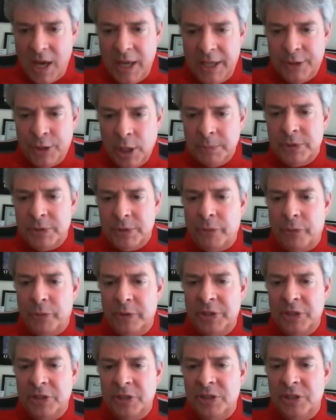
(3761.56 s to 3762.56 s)
In terms of
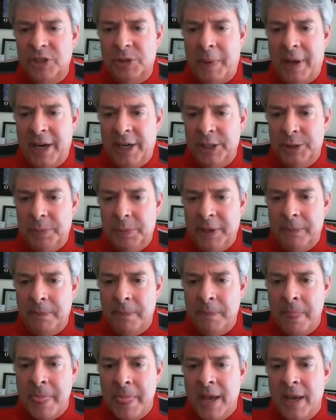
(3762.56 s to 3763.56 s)
resistance management,
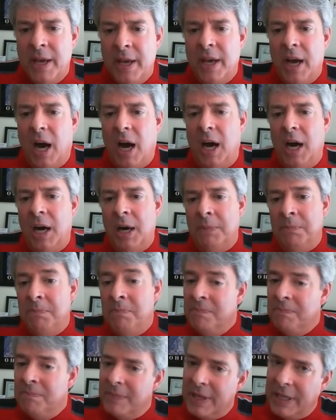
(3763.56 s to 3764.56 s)

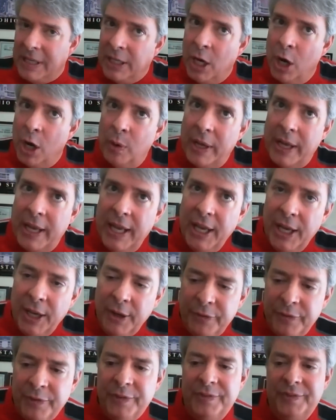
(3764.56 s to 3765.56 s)
um, you know,
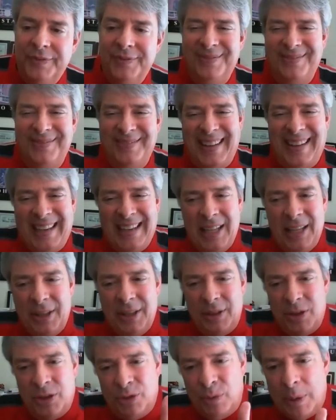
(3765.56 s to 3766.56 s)
if any
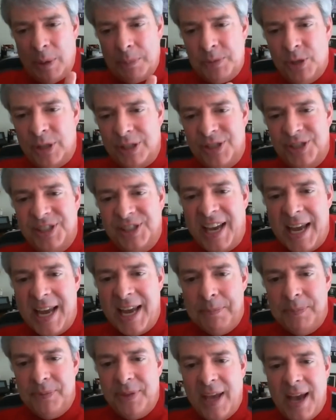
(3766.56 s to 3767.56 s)
thrips
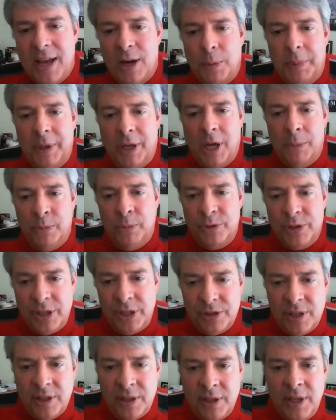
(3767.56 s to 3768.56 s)
escape that or become
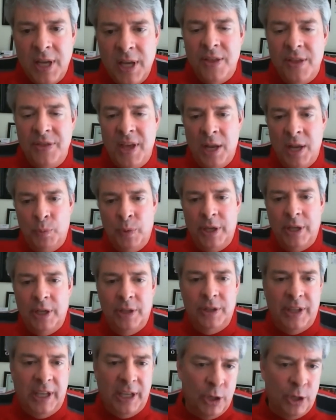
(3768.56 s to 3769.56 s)
resistant, then we
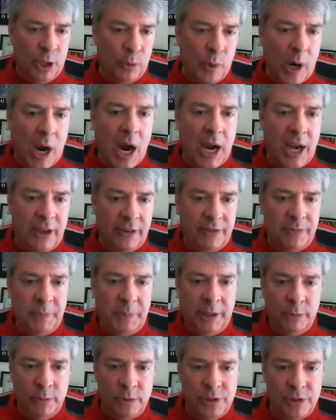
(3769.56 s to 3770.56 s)
could they could arrive
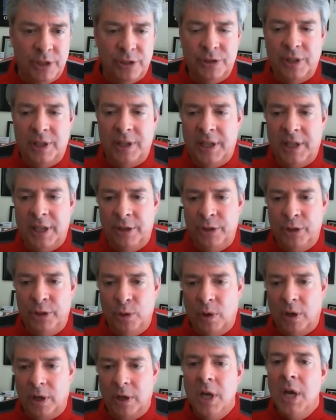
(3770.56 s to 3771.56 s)
being resistant in New
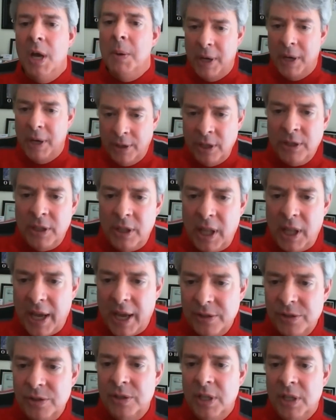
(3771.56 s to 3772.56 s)
York. But
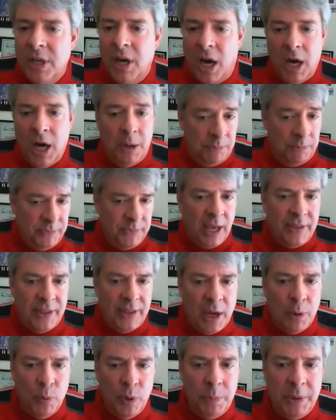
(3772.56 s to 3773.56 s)
nonetheless, um, that
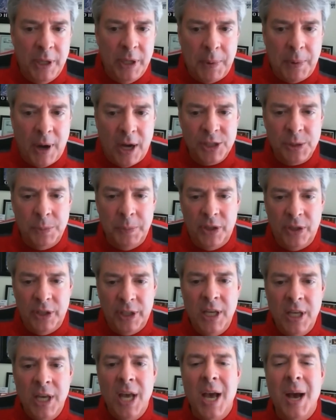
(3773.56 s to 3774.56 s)
that would be a
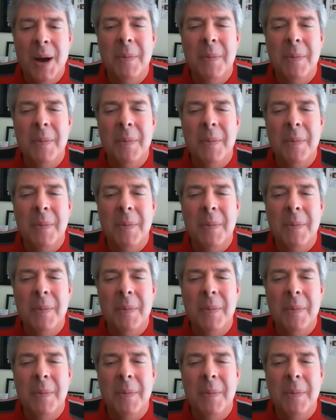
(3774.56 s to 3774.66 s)
possibility.